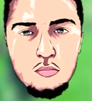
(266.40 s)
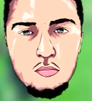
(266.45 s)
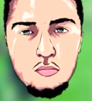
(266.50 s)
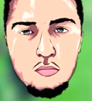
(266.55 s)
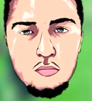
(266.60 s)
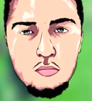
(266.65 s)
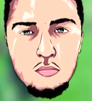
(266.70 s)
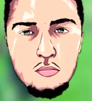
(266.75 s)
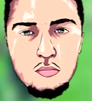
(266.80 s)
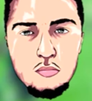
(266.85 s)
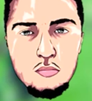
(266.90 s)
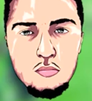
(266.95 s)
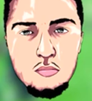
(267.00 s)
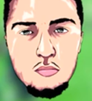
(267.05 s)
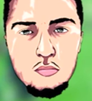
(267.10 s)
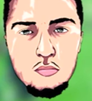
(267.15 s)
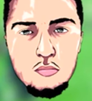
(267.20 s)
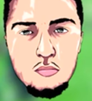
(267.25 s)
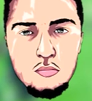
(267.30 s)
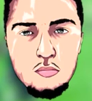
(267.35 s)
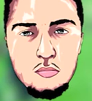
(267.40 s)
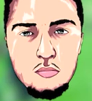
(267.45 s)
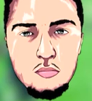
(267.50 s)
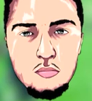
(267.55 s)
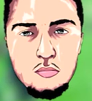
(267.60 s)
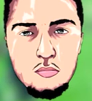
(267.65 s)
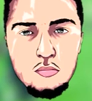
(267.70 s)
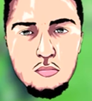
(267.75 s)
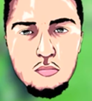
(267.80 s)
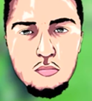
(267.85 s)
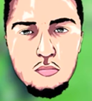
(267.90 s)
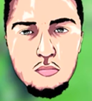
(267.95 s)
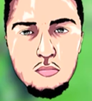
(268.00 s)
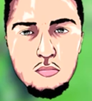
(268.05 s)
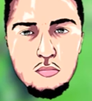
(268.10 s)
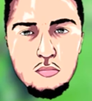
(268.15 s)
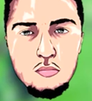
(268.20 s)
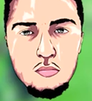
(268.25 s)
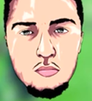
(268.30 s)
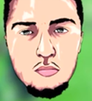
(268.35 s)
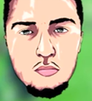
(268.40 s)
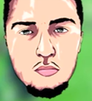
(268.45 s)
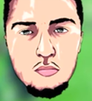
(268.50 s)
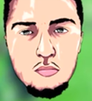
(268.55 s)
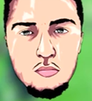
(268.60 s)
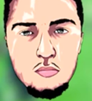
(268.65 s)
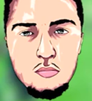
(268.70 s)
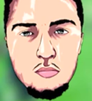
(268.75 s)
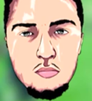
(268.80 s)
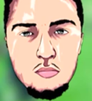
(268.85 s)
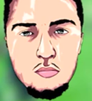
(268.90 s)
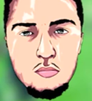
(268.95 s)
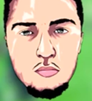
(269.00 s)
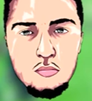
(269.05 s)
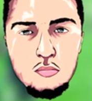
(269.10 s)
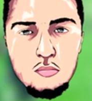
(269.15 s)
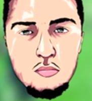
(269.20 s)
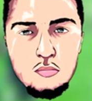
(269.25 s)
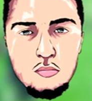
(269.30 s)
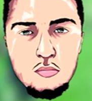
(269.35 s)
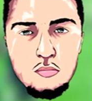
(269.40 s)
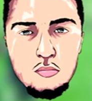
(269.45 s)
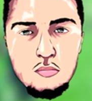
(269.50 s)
[no speech]